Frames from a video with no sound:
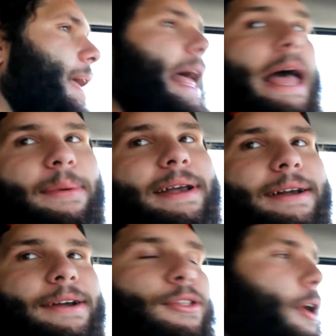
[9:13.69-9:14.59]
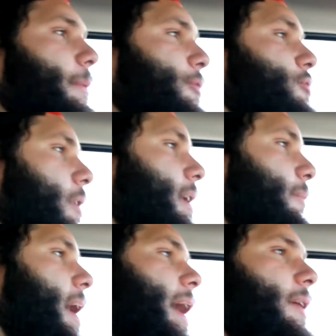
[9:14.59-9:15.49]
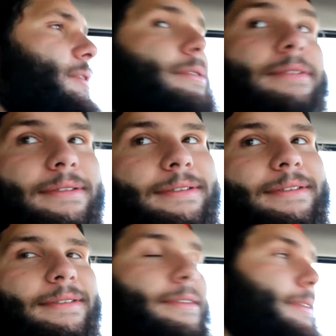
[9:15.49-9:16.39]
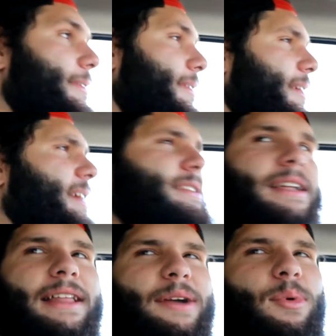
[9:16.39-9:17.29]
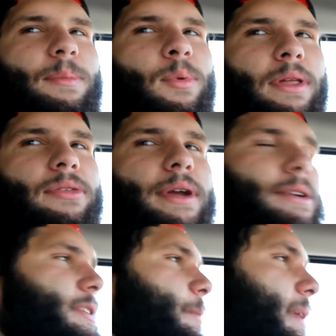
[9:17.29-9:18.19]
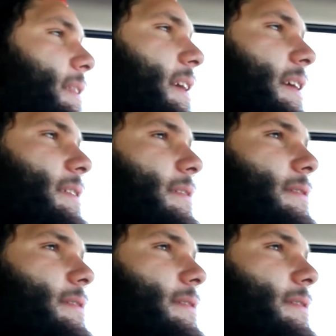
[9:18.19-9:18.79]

How many kilometers are in a mile? Isn't it like 1.3 or something like that?